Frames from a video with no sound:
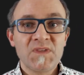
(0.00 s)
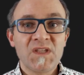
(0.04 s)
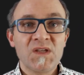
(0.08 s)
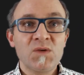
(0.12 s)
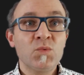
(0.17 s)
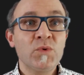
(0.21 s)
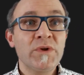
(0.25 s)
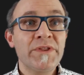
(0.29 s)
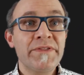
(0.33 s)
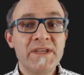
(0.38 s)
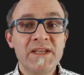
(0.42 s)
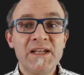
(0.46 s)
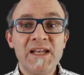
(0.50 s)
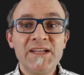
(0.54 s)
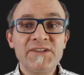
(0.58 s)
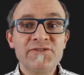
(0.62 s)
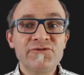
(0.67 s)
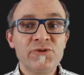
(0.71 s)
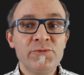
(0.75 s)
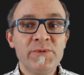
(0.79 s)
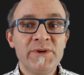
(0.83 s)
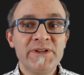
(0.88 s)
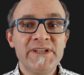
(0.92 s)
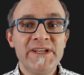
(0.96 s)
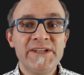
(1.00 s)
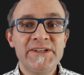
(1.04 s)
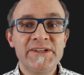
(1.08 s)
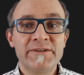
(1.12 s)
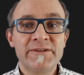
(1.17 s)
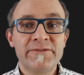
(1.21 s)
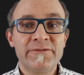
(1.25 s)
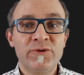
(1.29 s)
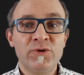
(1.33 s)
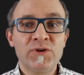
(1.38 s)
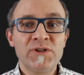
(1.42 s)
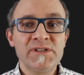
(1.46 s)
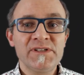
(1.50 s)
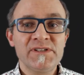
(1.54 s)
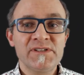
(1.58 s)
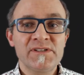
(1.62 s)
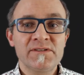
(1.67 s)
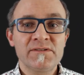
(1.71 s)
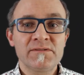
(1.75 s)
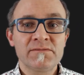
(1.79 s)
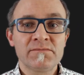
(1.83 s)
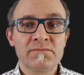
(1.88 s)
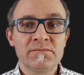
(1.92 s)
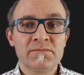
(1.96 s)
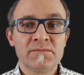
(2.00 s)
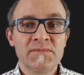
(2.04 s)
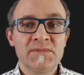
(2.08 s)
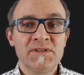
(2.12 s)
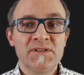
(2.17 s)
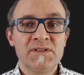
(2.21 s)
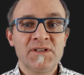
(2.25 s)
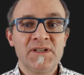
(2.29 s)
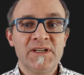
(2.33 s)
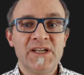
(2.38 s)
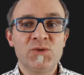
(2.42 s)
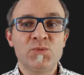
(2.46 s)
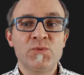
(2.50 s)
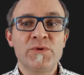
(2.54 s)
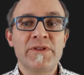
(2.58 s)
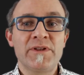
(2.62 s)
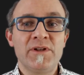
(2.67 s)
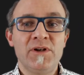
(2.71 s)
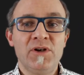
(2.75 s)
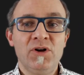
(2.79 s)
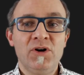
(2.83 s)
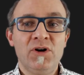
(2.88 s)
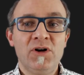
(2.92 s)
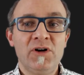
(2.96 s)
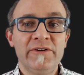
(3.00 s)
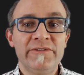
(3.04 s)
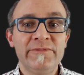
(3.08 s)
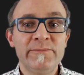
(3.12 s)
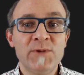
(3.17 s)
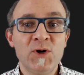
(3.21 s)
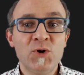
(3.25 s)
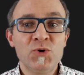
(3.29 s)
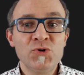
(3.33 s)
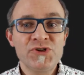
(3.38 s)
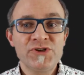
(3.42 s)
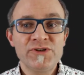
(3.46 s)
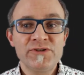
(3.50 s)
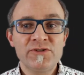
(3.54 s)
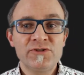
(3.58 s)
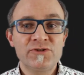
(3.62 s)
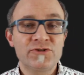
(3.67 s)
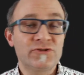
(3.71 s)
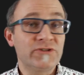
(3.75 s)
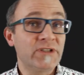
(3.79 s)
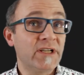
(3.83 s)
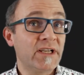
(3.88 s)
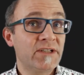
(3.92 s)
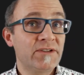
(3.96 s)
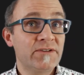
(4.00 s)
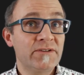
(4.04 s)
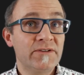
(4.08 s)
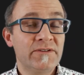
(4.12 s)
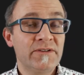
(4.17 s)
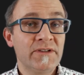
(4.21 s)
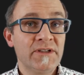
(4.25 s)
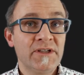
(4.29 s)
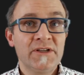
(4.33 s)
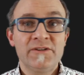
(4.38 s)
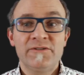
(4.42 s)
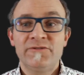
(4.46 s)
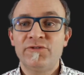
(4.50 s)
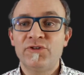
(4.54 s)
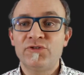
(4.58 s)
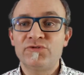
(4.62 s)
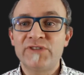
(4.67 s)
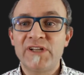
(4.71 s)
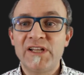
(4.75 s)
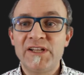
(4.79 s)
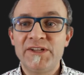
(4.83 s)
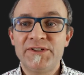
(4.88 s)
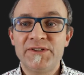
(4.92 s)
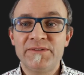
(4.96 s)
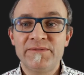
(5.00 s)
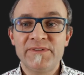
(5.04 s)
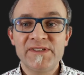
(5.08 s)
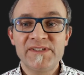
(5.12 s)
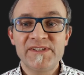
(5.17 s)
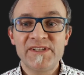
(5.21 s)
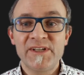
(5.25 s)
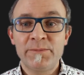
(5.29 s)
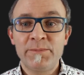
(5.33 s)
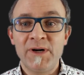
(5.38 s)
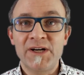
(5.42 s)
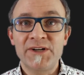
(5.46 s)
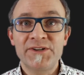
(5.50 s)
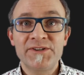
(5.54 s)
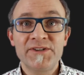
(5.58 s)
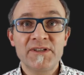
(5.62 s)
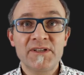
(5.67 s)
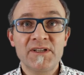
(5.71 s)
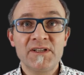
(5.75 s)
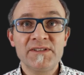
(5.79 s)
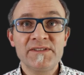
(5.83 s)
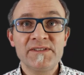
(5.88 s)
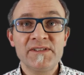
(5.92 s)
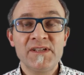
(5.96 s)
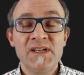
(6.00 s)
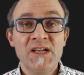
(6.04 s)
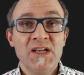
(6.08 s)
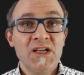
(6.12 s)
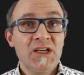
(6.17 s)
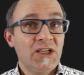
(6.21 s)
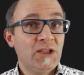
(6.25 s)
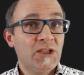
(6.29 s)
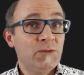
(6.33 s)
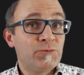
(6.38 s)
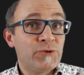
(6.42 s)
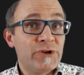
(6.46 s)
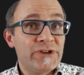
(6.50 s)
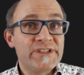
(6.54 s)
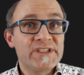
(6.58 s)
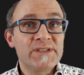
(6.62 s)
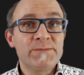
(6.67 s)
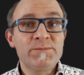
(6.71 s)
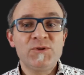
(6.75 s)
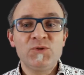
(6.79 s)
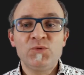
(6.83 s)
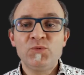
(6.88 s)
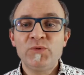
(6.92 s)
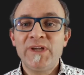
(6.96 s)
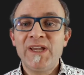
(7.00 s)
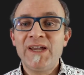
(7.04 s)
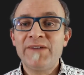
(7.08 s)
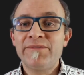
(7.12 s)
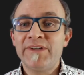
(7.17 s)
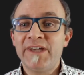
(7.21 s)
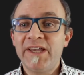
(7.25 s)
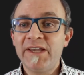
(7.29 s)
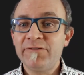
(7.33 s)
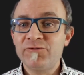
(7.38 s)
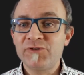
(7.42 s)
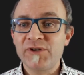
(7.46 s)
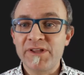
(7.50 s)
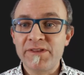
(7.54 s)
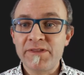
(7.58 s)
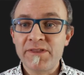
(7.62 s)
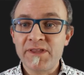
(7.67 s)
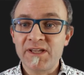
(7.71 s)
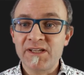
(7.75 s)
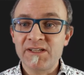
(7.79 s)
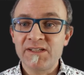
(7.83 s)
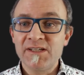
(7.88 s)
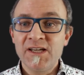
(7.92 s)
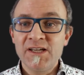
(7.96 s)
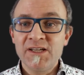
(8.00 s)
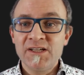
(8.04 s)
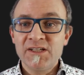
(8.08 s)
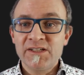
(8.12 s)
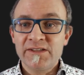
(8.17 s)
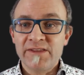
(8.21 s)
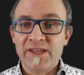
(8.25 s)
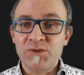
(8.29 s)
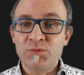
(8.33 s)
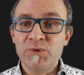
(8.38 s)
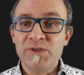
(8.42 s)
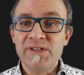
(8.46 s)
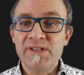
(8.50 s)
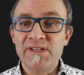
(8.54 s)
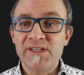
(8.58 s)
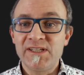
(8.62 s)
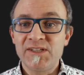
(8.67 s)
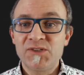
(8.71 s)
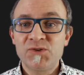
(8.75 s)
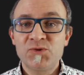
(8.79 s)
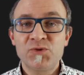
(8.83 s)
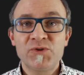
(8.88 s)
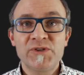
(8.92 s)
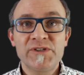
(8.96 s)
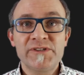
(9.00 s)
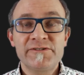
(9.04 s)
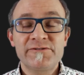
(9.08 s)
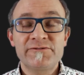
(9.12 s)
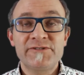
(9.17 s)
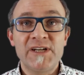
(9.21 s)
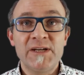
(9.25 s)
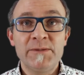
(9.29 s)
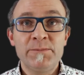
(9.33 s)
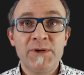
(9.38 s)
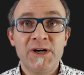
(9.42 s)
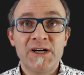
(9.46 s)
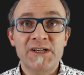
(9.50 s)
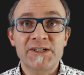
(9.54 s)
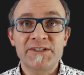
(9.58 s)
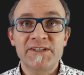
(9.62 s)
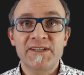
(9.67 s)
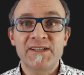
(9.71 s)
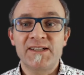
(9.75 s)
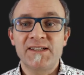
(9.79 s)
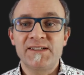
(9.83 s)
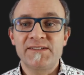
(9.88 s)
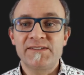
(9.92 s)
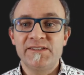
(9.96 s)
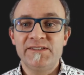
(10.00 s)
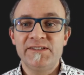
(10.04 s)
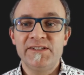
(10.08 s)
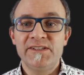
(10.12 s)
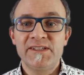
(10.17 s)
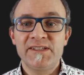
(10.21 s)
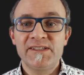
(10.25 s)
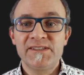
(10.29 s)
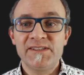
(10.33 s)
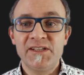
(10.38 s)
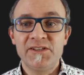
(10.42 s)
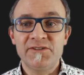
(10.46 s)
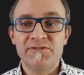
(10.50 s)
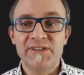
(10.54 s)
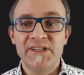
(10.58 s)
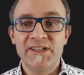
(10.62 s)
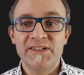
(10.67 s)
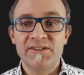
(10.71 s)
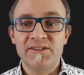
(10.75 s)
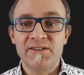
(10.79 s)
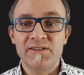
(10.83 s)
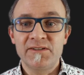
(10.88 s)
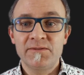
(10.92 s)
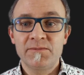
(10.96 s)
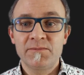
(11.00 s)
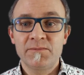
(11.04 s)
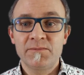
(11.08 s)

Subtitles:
With the electromagnetic force and with the law of motion corrected for relativistic particles, in principle, we have everything that we need to describe particles in an accelerator.